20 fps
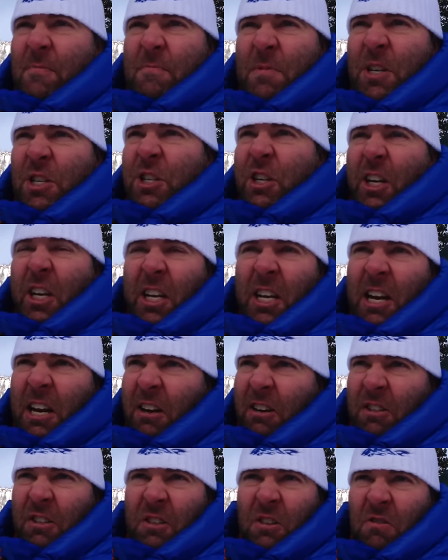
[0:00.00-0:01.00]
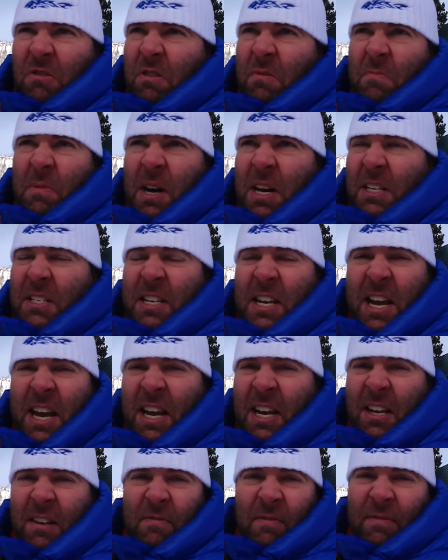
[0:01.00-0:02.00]
Michigan, Arizona,
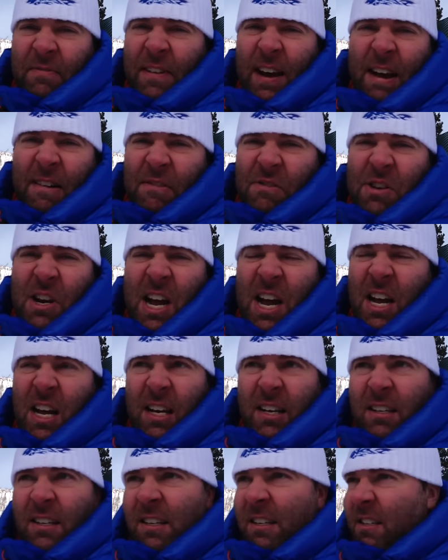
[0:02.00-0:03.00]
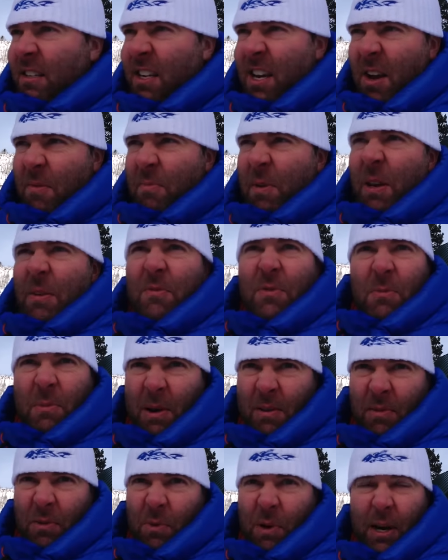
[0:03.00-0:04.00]
Montana, the 509, coming in from
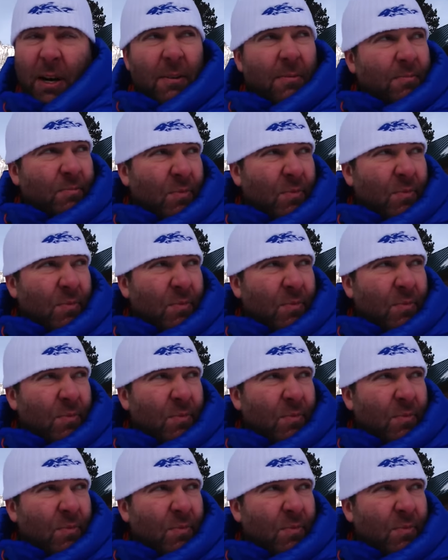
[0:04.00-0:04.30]
everywhere.